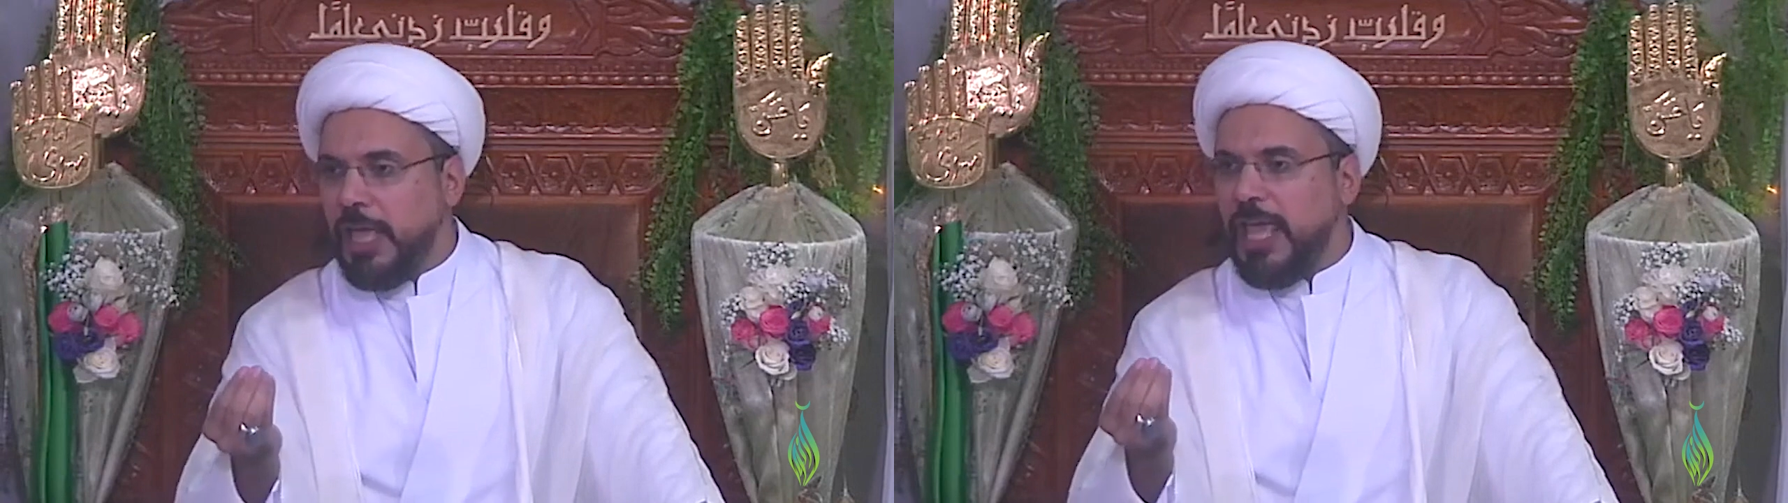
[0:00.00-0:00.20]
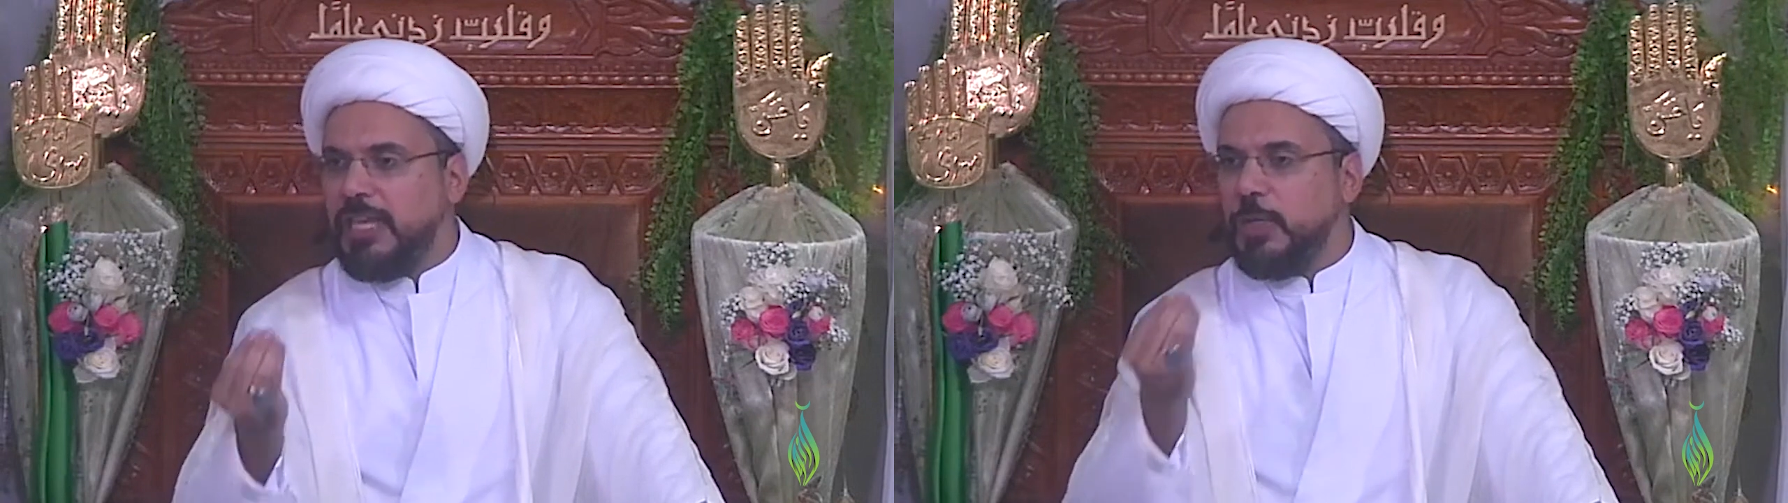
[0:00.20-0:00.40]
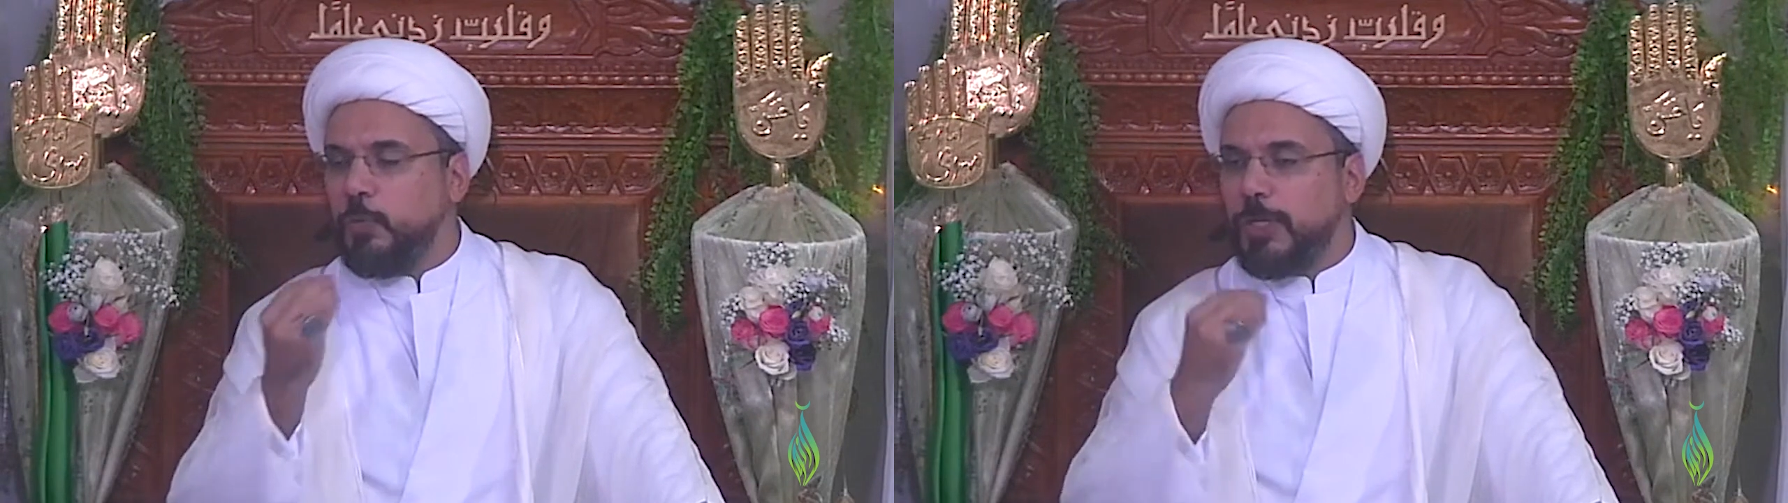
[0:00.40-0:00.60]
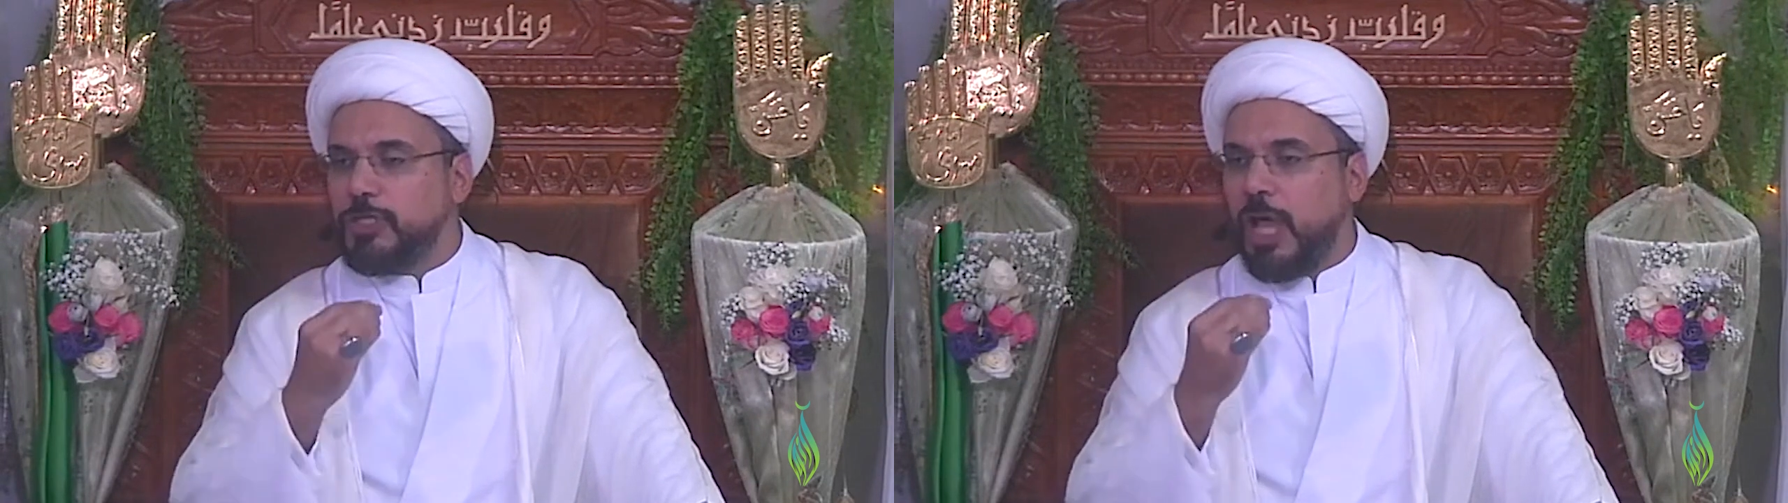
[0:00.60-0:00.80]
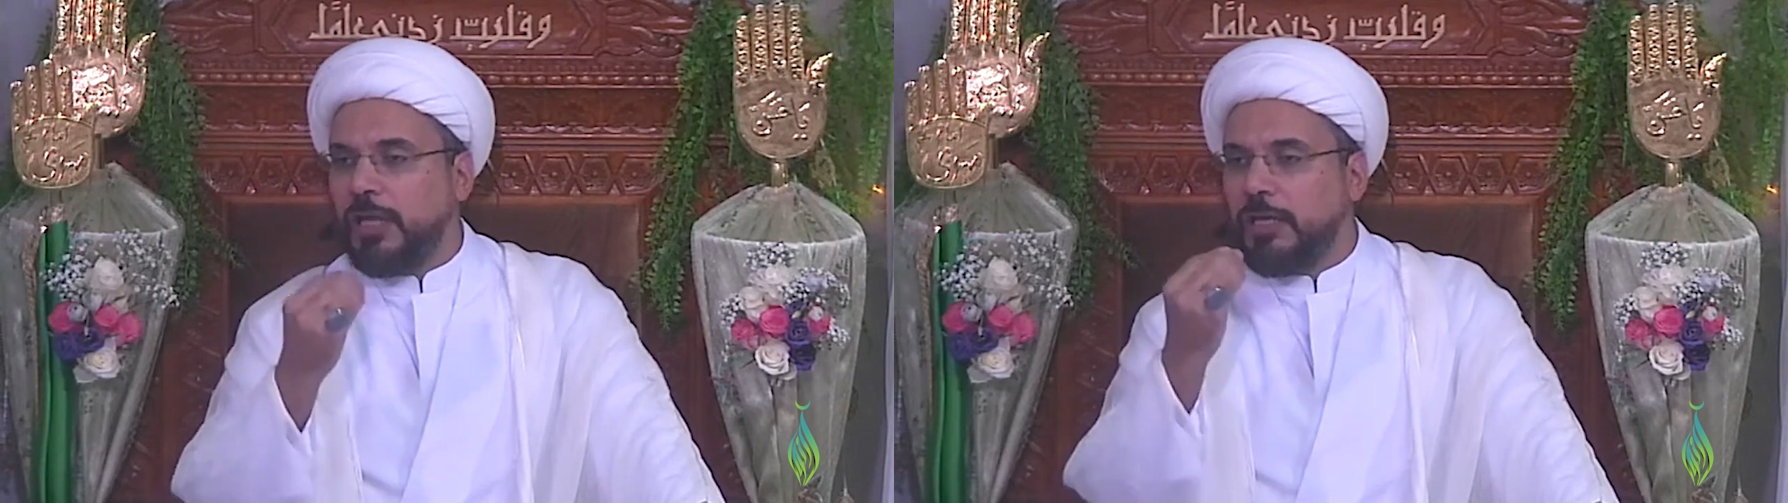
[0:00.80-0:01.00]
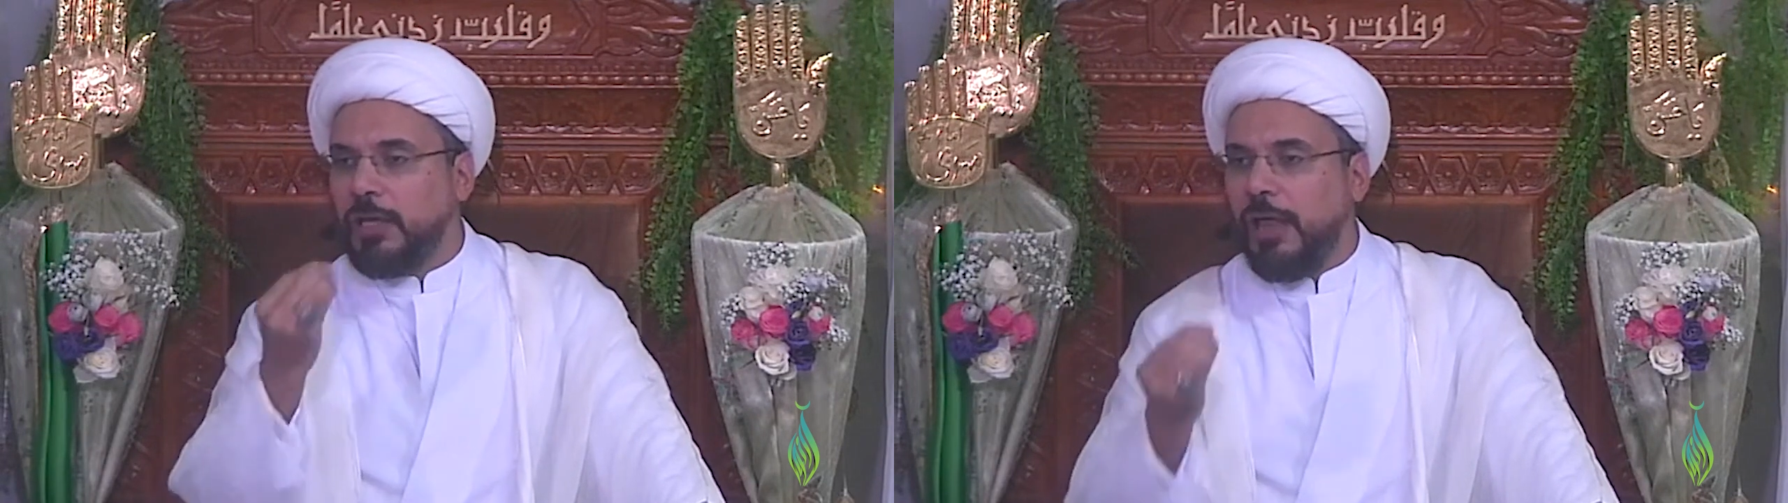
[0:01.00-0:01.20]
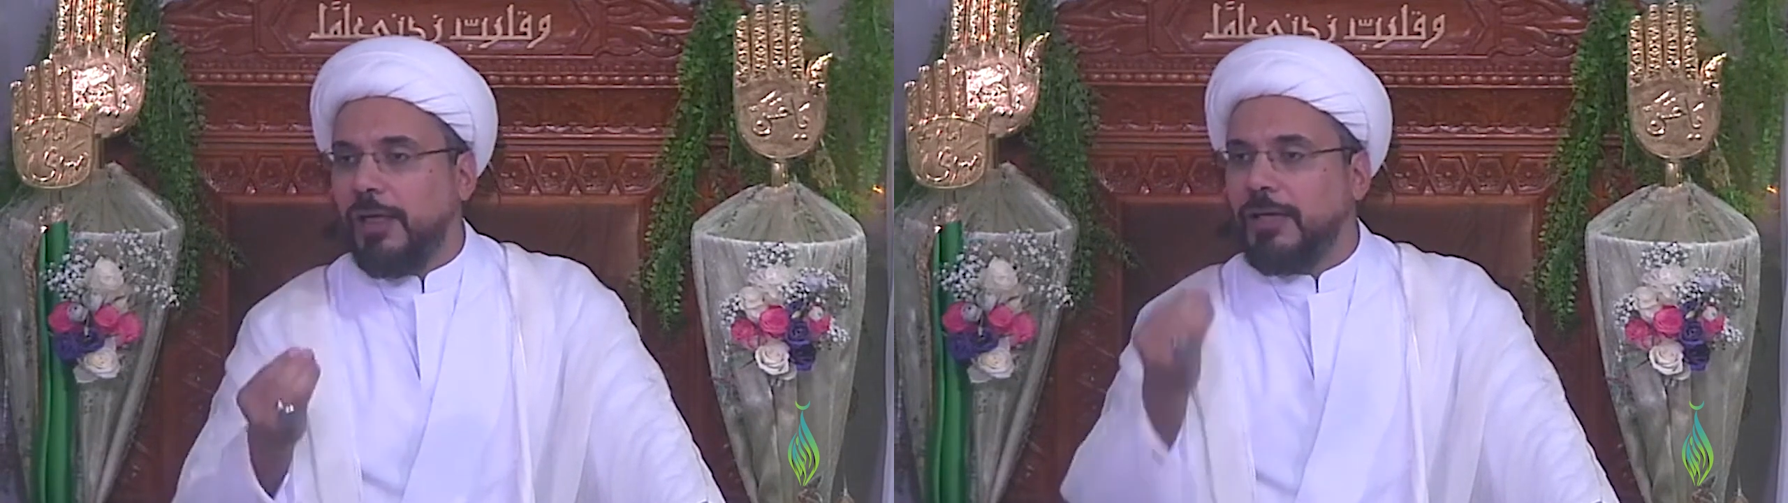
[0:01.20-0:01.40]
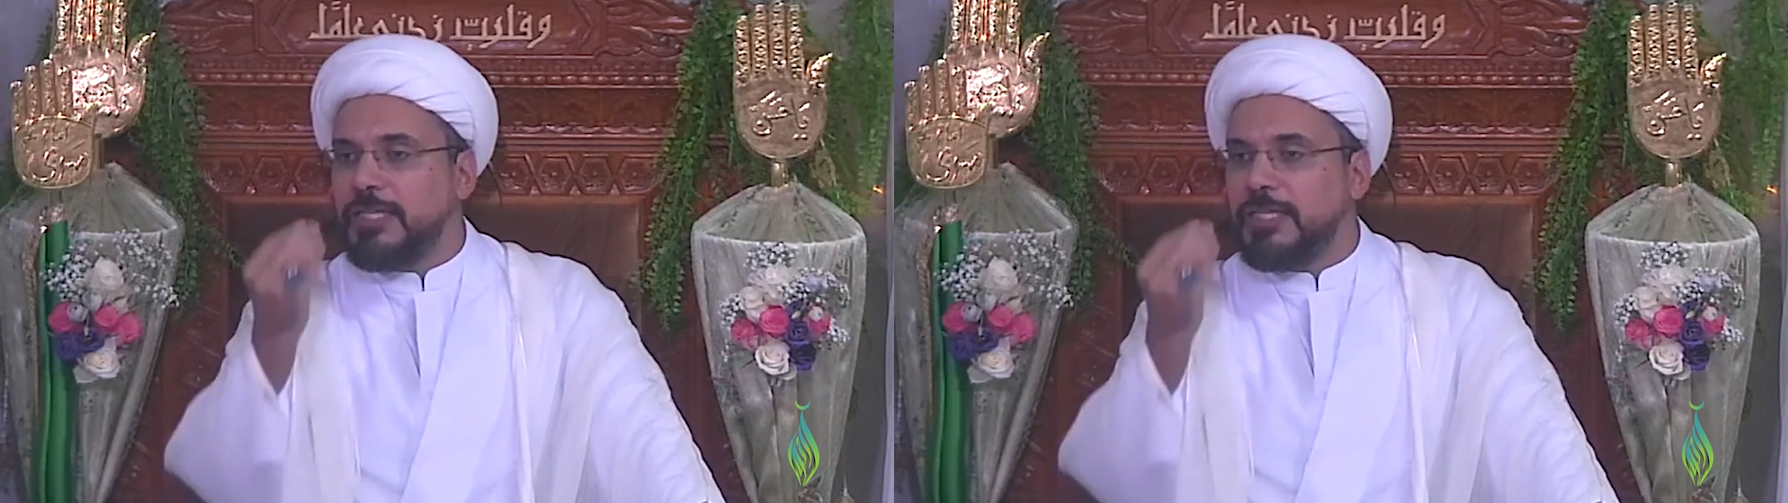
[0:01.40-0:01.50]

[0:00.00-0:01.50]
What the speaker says: in which Allah